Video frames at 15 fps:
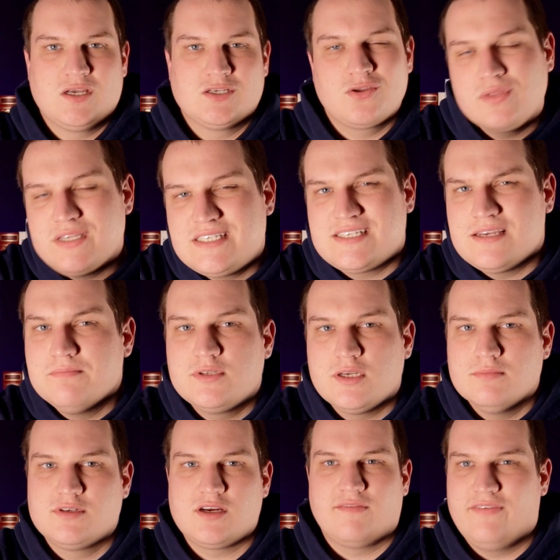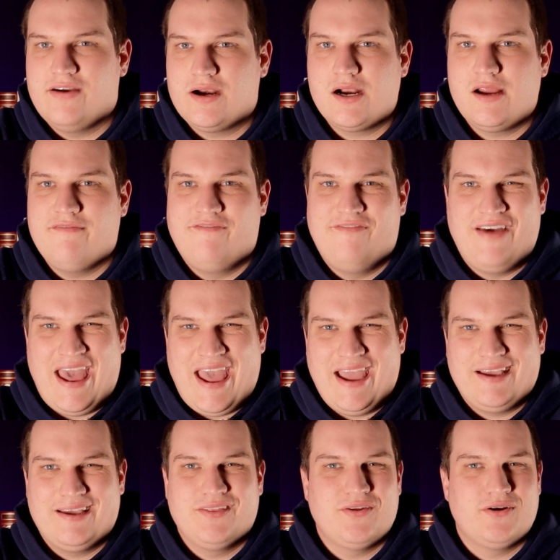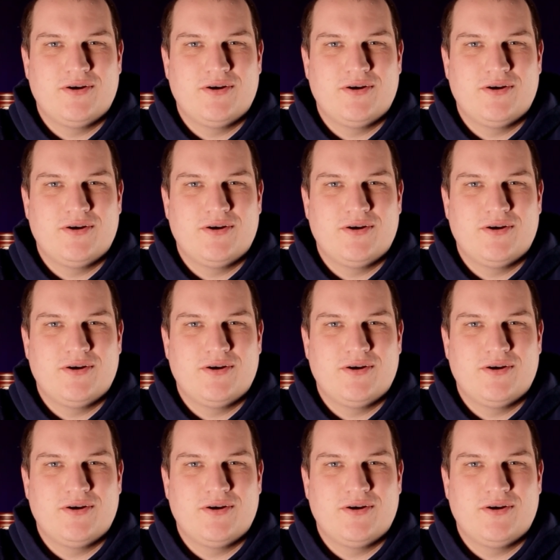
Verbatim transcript: So these symptoms are very vague.